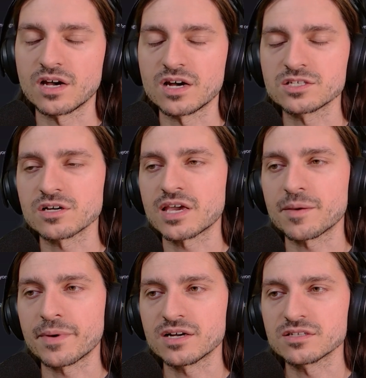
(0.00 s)

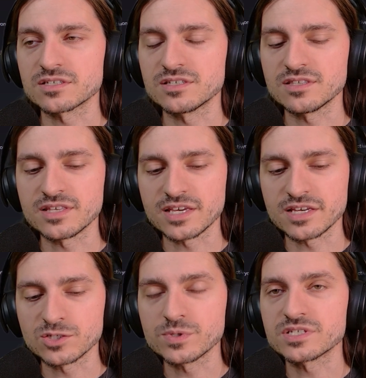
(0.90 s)
Talking about
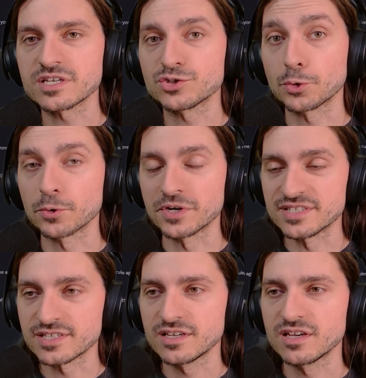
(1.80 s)
the Twisting
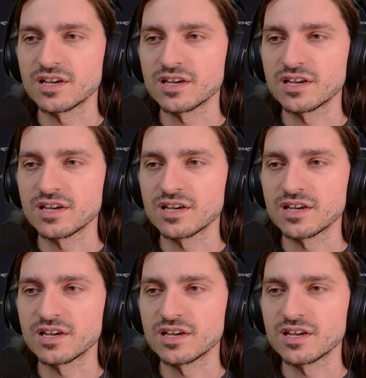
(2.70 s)
Torrent